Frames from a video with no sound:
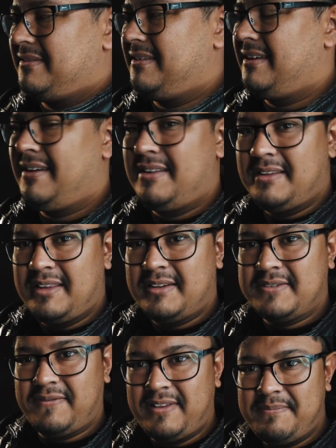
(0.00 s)
and it
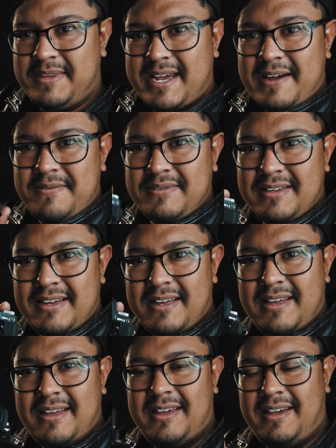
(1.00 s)
does flip down,
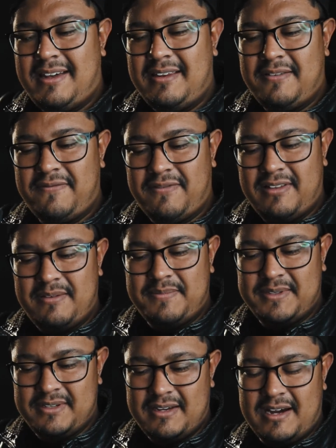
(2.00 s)
and it
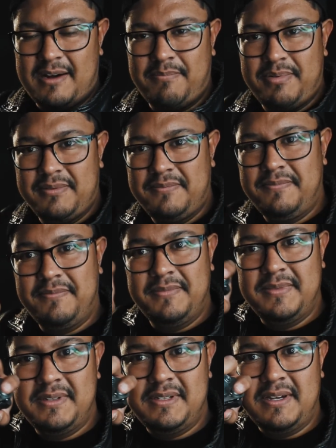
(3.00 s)
flips up.
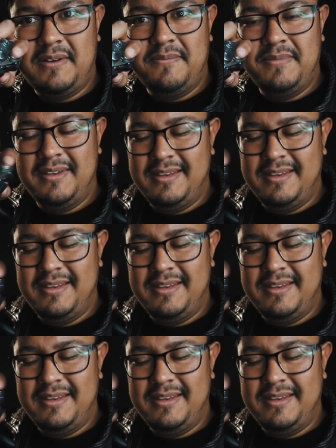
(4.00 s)
So